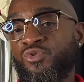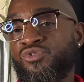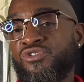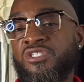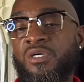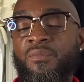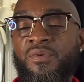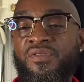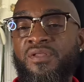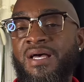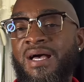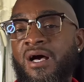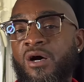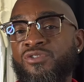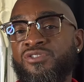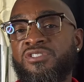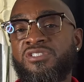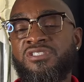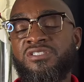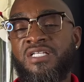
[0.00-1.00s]
some of the
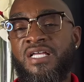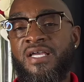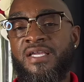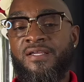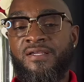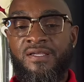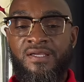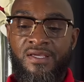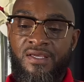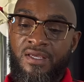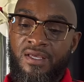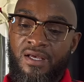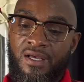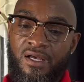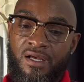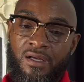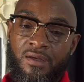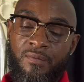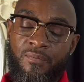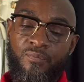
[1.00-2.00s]
houses like
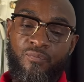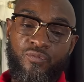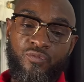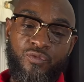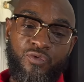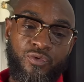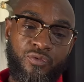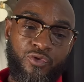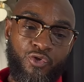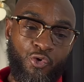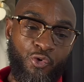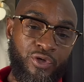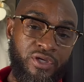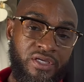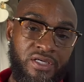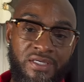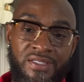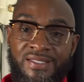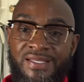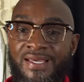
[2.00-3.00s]

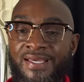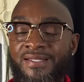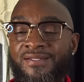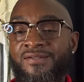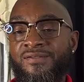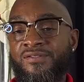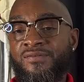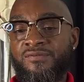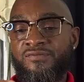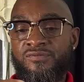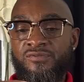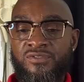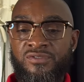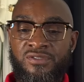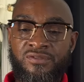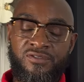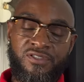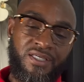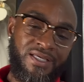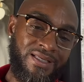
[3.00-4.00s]
Creed and
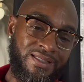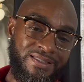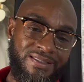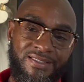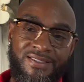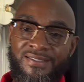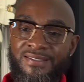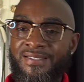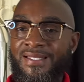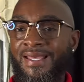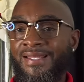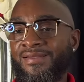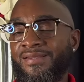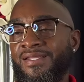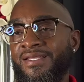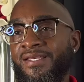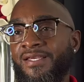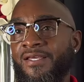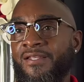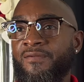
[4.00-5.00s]
Killian, and
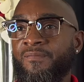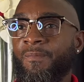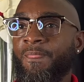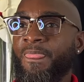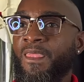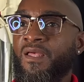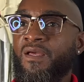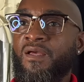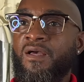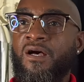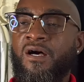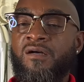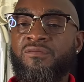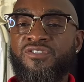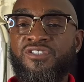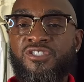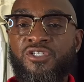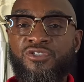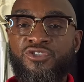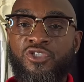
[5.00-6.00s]
then
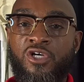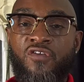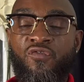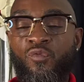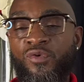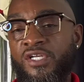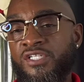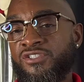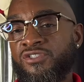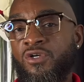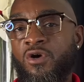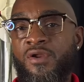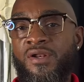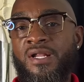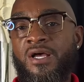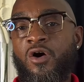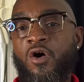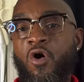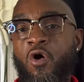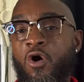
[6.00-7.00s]
Xerjoff when they started
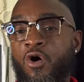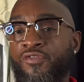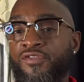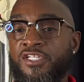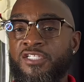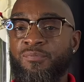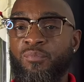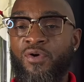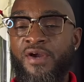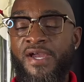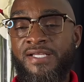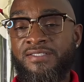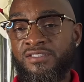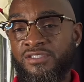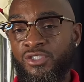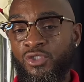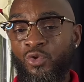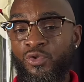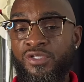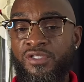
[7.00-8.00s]
out. All these brands,
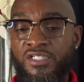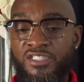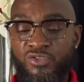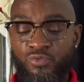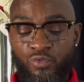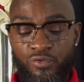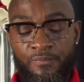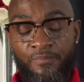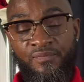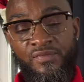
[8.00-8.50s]
including this one,